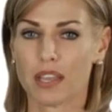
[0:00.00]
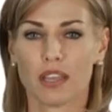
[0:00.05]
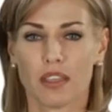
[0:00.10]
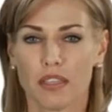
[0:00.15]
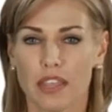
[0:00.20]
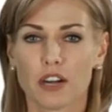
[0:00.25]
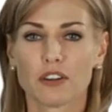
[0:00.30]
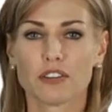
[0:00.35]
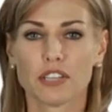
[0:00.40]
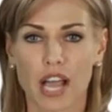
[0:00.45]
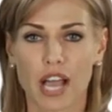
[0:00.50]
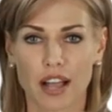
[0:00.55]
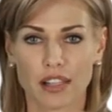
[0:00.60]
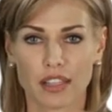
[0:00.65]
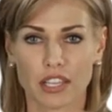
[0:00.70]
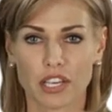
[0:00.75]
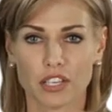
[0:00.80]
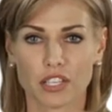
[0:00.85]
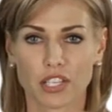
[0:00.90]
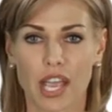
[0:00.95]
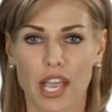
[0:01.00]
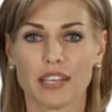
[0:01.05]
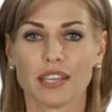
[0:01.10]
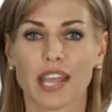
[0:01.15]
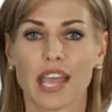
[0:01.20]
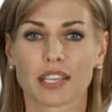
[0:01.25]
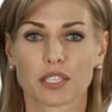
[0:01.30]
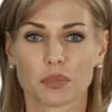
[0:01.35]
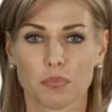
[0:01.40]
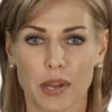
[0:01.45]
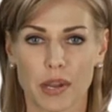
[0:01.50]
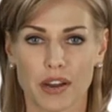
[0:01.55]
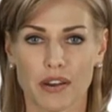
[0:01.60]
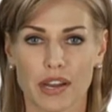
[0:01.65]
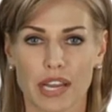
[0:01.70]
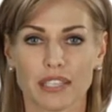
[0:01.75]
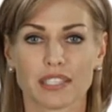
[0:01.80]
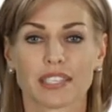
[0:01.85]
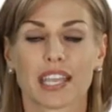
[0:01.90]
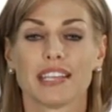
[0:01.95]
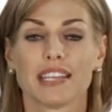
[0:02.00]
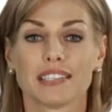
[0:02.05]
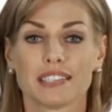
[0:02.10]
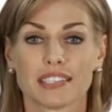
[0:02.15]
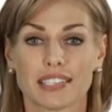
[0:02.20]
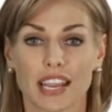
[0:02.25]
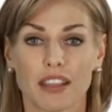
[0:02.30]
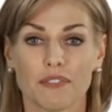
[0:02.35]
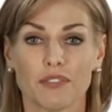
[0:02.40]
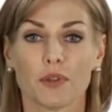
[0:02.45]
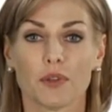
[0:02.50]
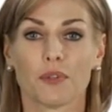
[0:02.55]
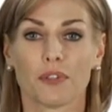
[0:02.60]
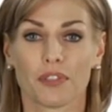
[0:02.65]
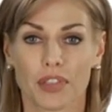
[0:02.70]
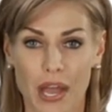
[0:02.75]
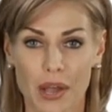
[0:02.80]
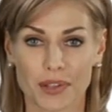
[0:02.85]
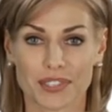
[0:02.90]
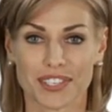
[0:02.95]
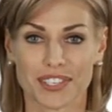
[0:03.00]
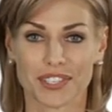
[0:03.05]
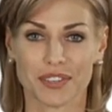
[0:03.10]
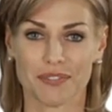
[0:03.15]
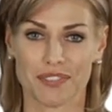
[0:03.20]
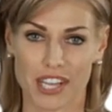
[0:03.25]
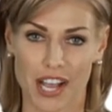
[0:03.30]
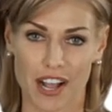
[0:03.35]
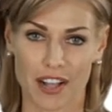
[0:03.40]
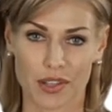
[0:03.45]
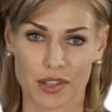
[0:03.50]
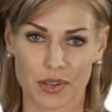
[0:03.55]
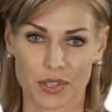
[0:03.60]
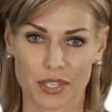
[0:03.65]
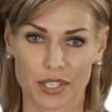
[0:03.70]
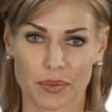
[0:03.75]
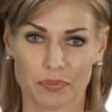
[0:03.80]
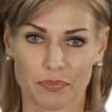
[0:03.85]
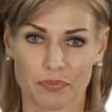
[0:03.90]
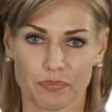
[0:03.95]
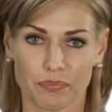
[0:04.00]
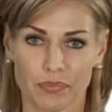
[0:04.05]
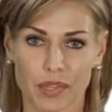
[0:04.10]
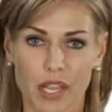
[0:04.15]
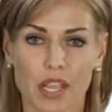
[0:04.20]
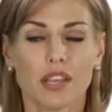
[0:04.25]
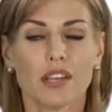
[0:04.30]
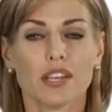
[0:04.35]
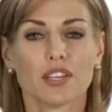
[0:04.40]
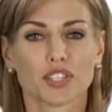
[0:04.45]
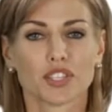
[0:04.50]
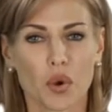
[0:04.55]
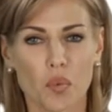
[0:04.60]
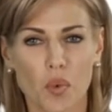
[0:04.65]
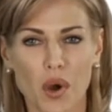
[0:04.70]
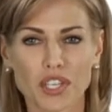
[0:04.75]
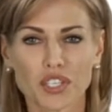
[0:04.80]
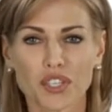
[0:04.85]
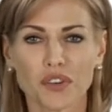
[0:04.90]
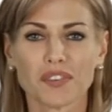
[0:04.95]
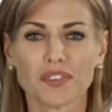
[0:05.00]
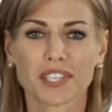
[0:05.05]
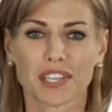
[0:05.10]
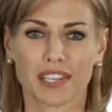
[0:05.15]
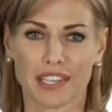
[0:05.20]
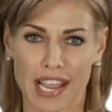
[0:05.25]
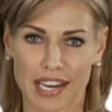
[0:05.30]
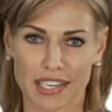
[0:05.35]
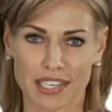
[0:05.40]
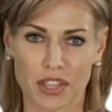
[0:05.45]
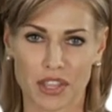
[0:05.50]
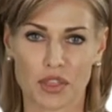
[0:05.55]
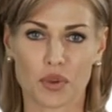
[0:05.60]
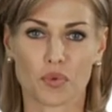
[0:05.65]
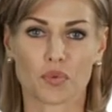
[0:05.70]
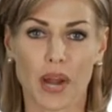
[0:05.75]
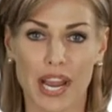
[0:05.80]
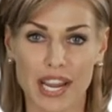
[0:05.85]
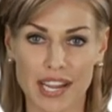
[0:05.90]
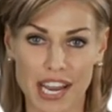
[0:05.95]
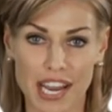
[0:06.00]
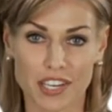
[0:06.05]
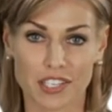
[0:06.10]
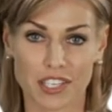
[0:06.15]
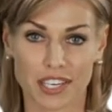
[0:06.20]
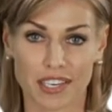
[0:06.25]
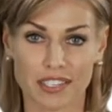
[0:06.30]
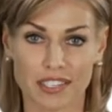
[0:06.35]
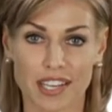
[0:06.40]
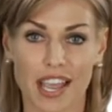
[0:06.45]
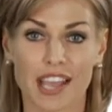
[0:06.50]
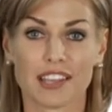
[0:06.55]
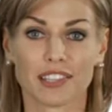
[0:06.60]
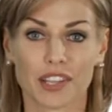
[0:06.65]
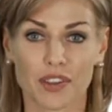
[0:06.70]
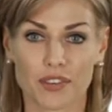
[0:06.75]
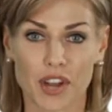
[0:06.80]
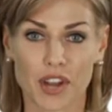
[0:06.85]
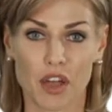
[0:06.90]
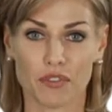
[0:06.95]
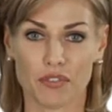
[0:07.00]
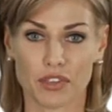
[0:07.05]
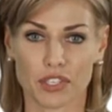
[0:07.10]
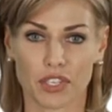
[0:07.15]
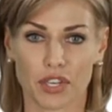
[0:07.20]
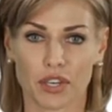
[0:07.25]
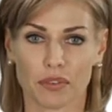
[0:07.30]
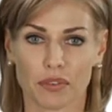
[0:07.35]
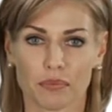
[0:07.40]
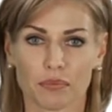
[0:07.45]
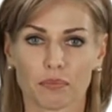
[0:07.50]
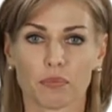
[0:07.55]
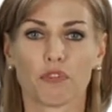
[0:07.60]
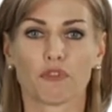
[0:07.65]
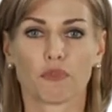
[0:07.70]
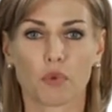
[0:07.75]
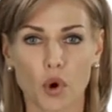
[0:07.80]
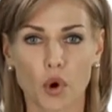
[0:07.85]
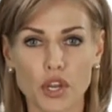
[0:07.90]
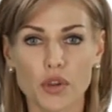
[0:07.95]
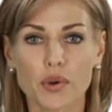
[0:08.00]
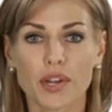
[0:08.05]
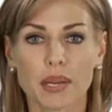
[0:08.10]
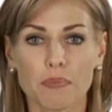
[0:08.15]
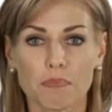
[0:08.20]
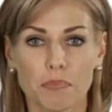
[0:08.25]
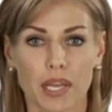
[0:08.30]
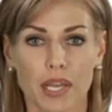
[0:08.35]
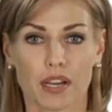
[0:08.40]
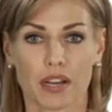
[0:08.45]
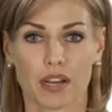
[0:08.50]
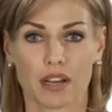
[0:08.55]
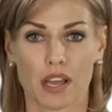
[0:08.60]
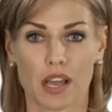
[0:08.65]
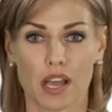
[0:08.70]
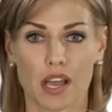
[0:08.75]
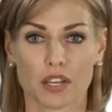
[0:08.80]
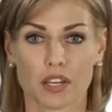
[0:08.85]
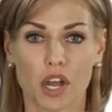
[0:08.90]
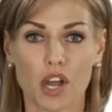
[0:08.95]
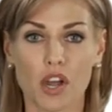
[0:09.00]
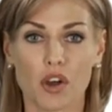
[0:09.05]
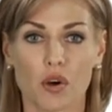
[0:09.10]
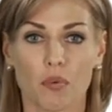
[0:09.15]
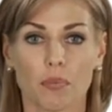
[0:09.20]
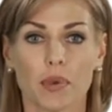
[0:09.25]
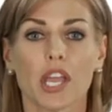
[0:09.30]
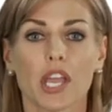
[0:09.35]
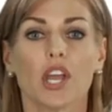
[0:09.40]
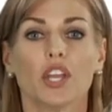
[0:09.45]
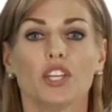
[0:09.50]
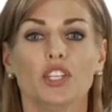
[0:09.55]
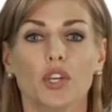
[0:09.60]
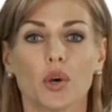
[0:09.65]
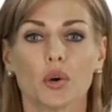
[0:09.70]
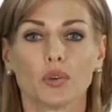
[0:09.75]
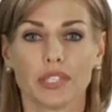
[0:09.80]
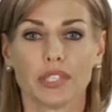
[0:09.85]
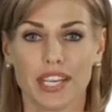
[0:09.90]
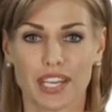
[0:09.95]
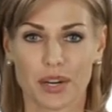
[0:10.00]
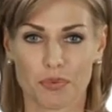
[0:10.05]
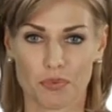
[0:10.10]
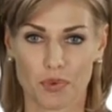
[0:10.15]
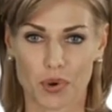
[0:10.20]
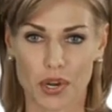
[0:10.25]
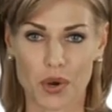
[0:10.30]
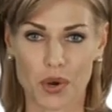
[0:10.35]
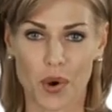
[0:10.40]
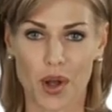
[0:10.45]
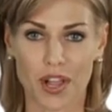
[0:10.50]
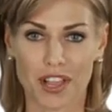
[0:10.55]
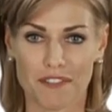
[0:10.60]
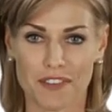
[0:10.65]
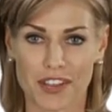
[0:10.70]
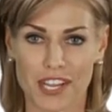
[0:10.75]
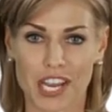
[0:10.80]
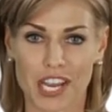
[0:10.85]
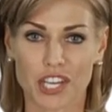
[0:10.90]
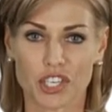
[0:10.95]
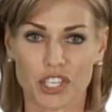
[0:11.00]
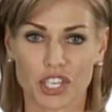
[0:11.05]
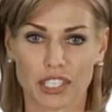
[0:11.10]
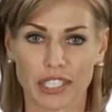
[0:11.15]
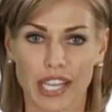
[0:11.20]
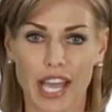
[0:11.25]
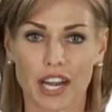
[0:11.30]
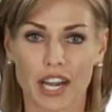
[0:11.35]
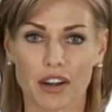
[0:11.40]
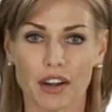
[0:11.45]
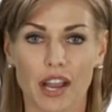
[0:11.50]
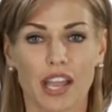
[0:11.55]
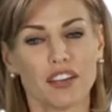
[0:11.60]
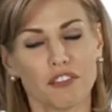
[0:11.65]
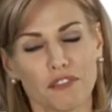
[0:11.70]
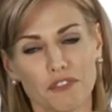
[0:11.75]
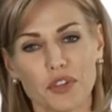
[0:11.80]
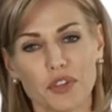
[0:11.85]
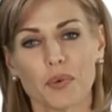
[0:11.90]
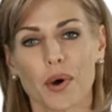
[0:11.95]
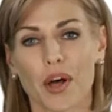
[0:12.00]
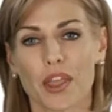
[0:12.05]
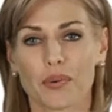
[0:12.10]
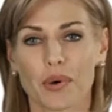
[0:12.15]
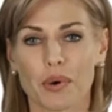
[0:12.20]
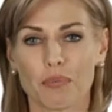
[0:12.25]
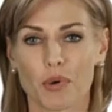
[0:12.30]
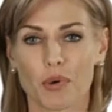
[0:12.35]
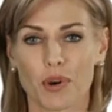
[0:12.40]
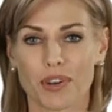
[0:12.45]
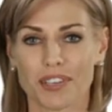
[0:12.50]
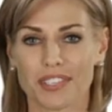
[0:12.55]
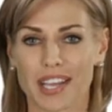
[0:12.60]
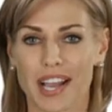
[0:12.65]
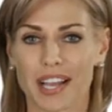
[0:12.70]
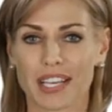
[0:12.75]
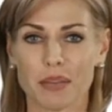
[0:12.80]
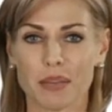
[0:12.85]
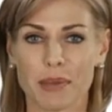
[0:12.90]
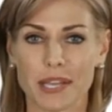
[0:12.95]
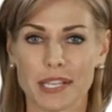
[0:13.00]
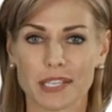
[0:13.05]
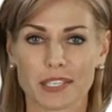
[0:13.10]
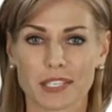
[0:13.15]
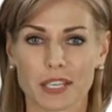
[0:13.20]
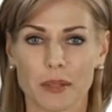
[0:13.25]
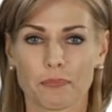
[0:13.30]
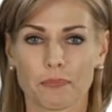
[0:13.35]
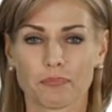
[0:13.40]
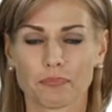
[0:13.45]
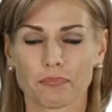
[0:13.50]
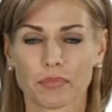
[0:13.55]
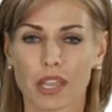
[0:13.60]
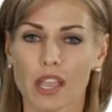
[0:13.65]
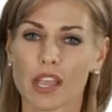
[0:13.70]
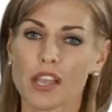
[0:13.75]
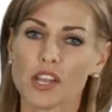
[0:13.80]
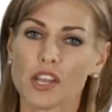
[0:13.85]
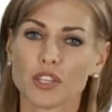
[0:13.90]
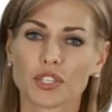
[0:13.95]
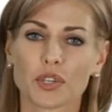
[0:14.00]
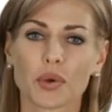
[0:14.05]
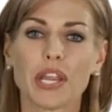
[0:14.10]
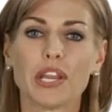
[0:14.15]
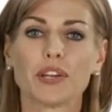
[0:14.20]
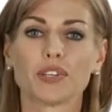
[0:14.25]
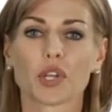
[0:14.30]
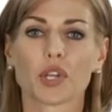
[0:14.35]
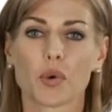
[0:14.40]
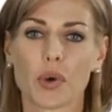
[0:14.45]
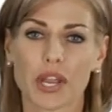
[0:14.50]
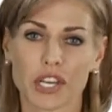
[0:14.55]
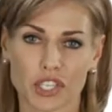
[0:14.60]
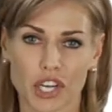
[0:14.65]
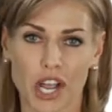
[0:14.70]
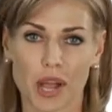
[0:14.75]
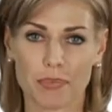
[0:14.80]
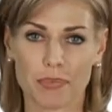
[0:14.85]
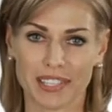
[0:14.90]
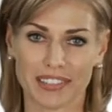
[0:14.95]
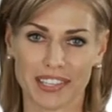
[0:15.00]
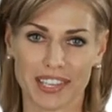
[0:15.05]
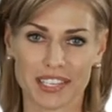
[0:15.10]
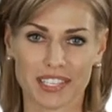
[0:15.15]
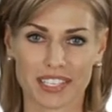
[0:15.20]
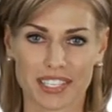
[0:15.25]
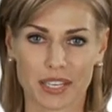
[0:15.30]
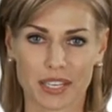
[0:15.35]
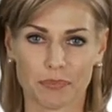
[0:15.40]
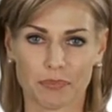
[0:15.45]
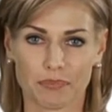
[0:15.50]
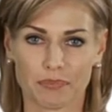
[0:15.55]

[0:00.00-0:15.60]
Their knowledge and experience can save you thousands of dollars. So once you've selected the right agent and loan officer, before you can bid on a HUD home, you'll need a pre-qualification letter and a few other important documents. So here's a quick shopping list.